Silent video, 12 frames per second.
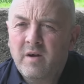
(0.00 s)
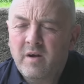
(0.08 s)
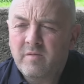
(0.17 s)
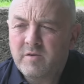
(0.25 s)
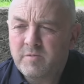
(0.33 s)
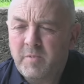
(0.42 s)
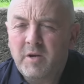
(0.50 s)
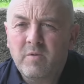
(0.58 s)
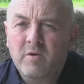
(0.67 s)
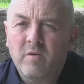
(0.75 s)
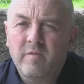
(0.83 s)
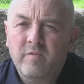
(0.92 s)
and the speed we're
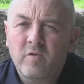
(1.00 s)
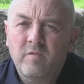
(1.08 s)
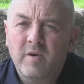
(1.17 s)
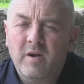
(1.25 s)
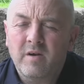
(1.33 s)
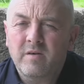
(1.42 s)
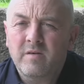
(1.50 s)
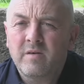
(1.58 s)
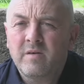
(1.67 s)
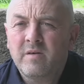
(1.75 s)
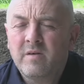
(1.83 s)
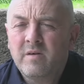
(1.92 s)
going through the land.
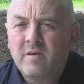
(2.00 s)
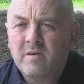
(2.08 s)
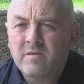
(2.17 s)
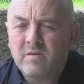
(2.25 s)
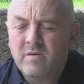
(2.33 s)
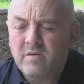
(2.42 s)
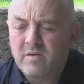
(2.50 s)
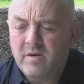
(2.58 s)
So